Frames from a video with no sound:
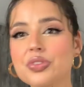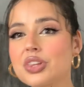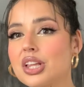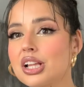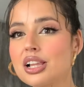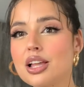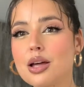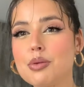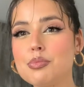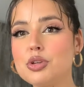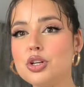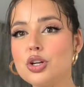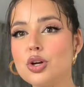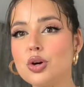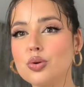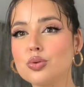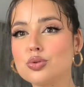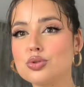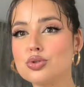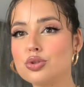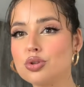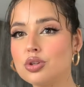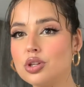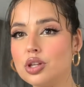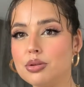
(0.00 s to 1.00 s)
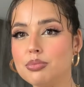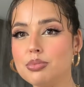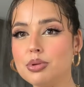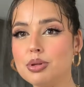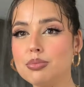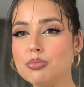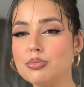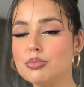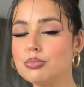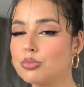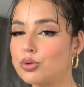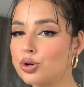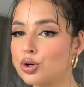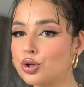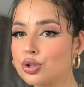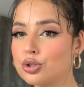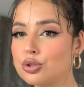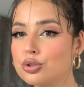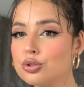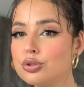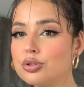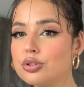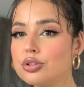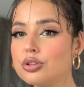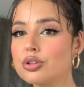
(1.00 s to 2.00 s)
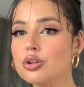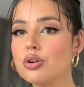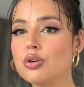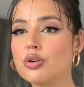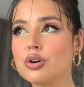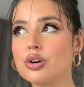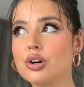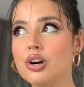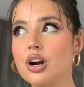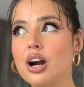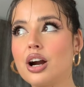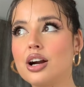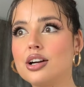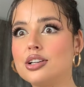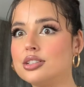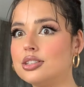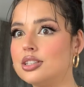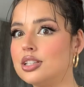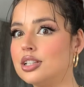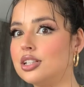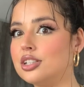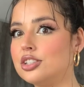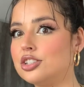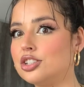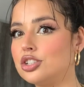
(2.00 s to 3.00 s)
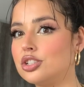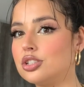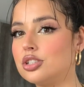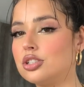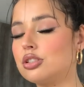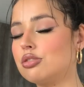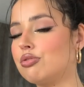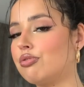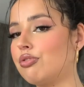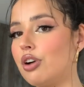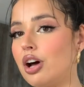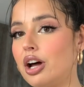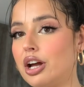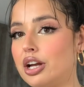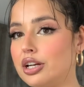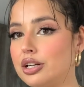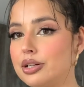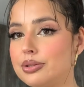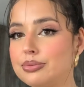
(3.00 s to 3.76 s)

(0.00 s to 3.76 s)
Let me know, should they be more cooked or are they just fine?